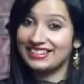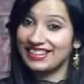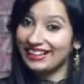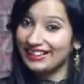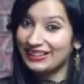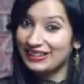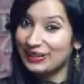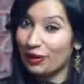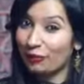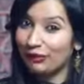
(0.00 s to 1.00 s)
Second
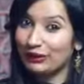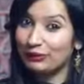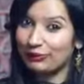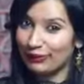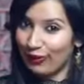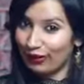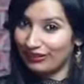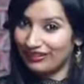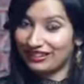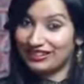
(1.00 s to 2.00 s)
stumbling block
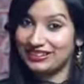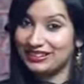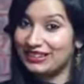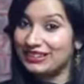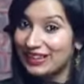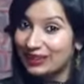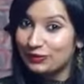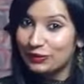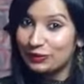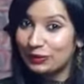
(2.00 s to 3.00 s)
that
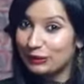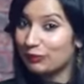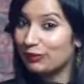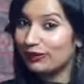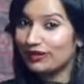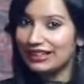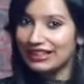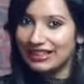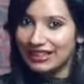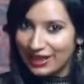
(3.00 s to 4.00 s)
successful people
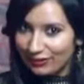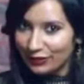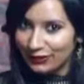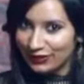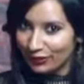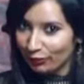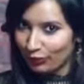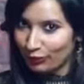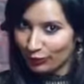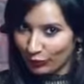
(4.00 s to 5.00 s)
never
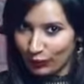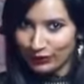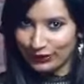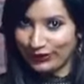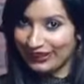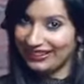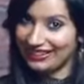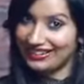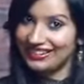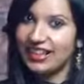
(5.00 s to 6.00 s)
stumble over
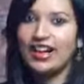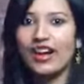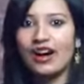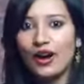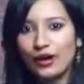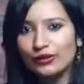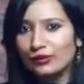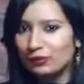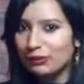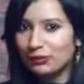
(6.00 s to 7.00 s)
is
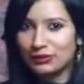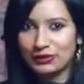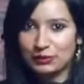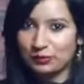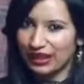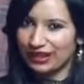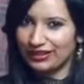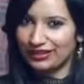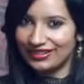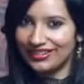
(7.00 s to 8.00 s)
other people's opinion.